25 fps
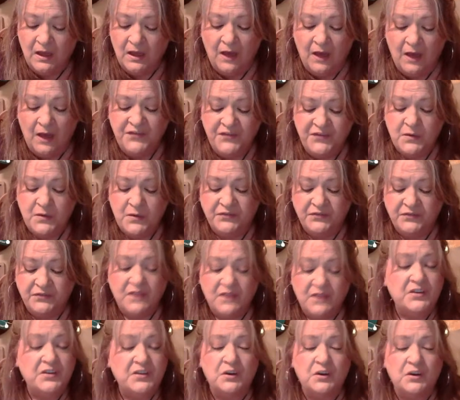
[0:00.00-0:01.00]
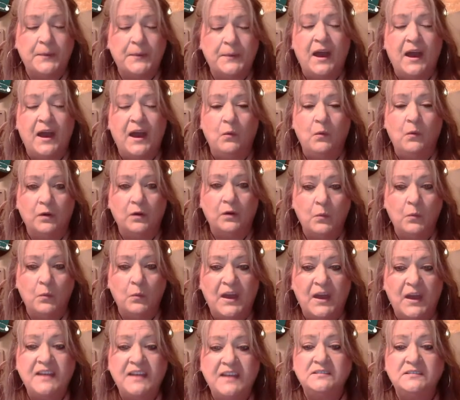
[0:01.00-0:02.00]
If you have given your power
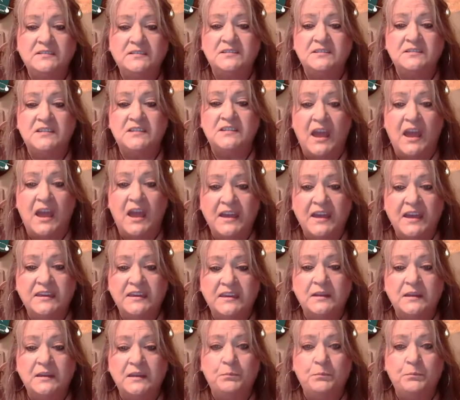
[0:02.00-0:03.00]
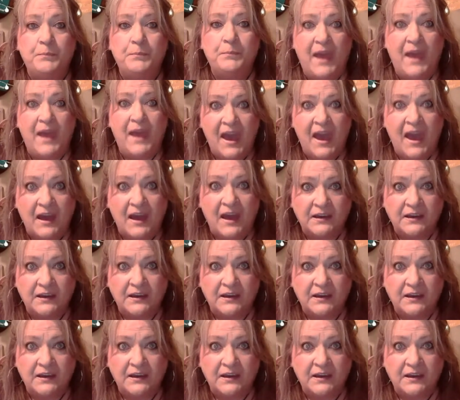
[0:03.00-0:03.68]
away, take it back.